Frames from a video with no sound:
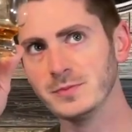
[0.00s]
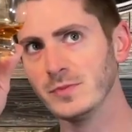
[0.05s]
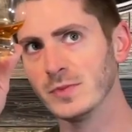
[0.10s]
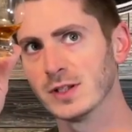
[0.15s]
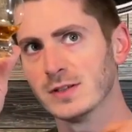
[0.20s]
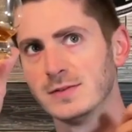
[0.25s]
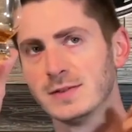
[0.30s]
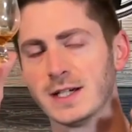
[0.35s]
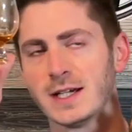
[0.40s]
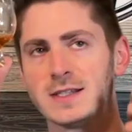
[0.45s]

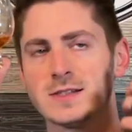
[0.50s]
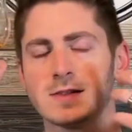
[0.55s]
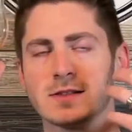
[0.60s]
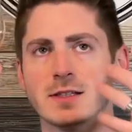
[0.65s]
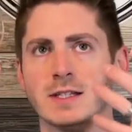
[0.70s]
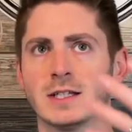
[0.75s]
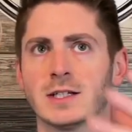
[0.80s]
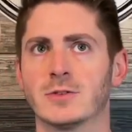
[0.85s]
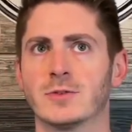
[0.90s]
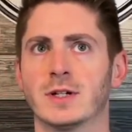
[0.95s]
Nice,
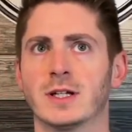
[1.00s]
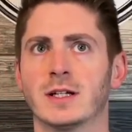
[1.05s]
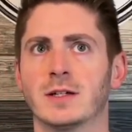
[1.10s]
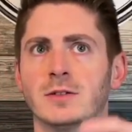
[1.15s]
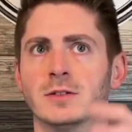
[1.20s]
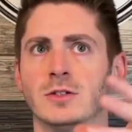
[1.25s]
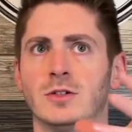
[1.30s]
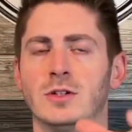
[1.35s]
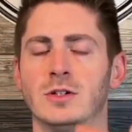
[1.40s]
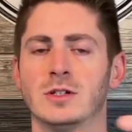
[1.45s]

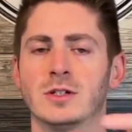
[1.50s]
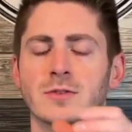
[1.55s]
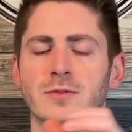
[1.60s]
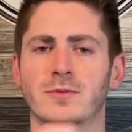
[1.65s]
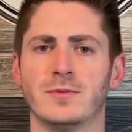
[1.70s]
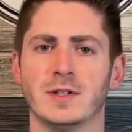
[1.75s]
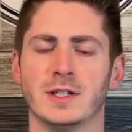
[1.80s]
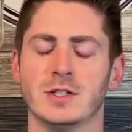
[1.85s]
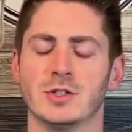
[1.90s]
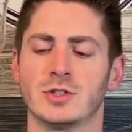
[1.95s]
lingering, long
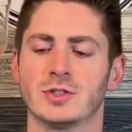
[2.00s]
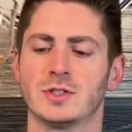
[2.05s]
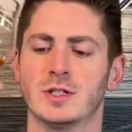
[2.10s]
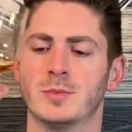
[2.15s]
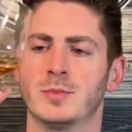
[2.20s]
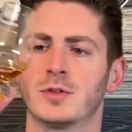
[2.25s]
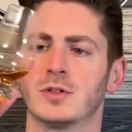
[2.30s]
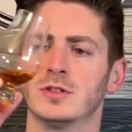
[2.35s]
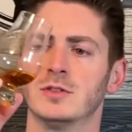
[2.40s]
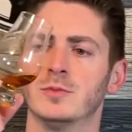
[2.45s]
finish,
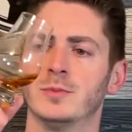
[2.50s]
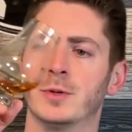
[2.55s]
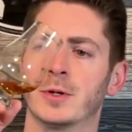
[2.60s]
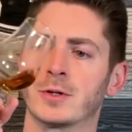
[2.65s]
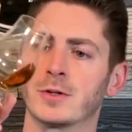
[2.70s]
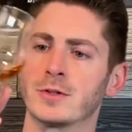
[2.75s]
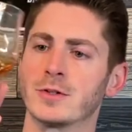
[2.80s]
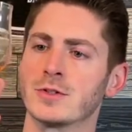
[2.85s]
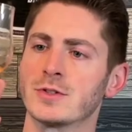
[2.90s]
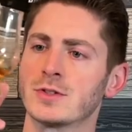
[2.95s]
typical of
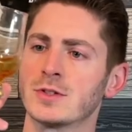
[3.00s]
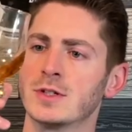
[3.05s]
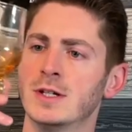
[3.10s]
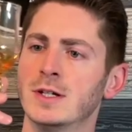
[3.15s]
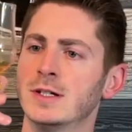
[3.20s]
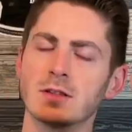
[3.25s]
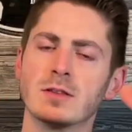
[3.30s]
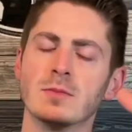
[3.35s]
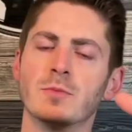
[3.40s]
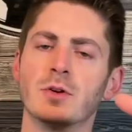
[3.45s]
Booker's.
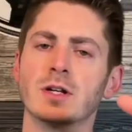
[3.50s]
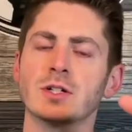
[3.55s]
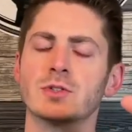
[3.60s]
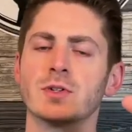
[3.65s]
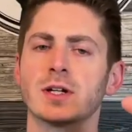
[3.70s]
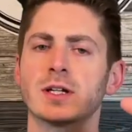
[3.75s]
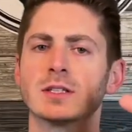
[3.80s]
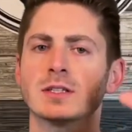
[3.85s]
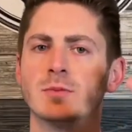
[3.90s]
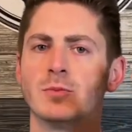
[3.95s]
The more I
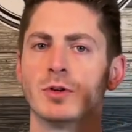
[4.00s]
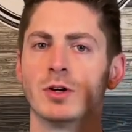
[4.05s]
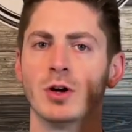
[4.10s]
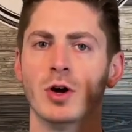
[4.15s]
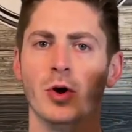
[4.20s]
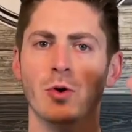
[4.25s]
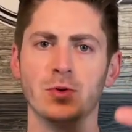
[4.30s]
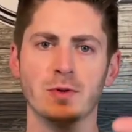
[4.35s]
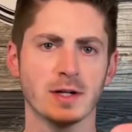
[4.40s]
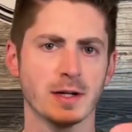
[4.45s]
drink it, the more
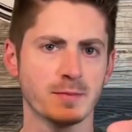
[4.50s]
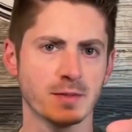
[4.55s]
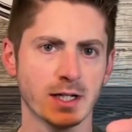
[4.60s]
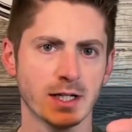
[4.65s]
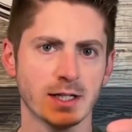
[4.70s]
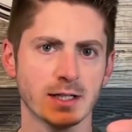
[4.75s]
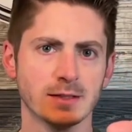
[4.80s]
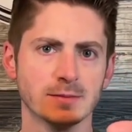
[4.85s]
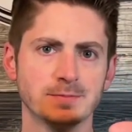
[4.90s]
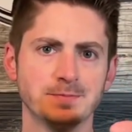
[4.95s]
oak I'm
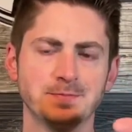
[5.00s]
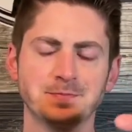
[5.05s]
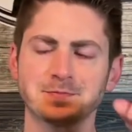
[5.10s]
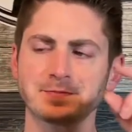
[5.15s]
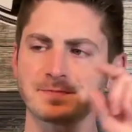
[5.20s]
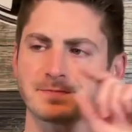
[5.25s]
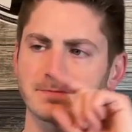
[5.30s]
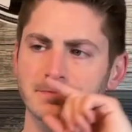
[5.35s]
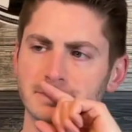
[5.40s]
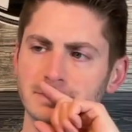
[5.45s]
getting,
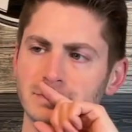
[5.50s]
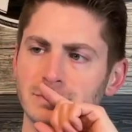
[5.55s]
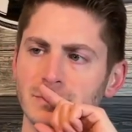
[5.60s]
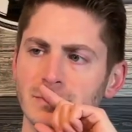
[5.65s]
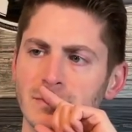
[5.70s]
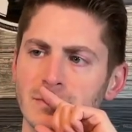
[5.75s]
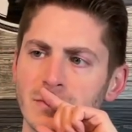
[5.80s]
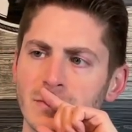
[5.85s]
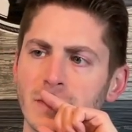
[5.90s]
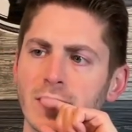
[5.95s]

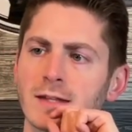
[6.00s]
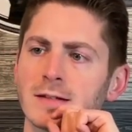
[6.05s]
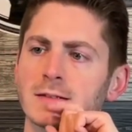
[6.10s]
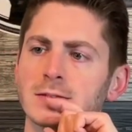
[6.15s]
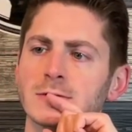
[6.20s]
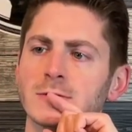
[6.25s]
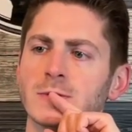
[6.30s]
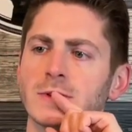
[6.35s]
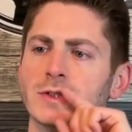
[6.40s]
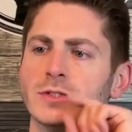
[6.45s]

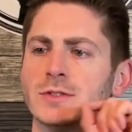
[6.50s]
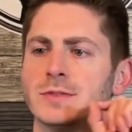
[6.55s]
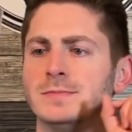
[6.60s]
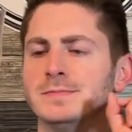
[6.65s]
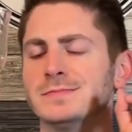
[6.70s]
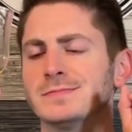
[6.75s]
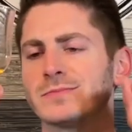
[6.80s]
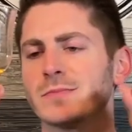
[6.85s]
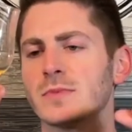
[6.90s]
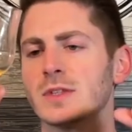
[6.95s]
which
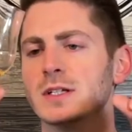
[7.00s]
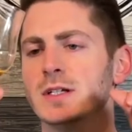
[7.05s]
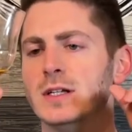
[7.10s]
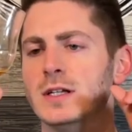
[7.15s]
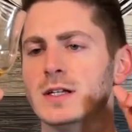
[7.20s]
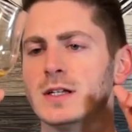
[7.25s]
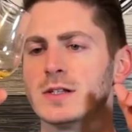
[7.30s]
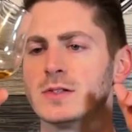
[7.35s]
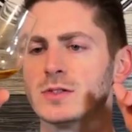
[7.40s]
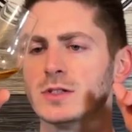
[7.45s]

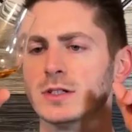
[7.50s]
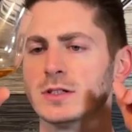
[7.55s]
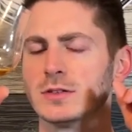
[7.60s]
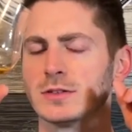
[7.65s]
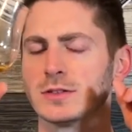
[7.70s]
is a little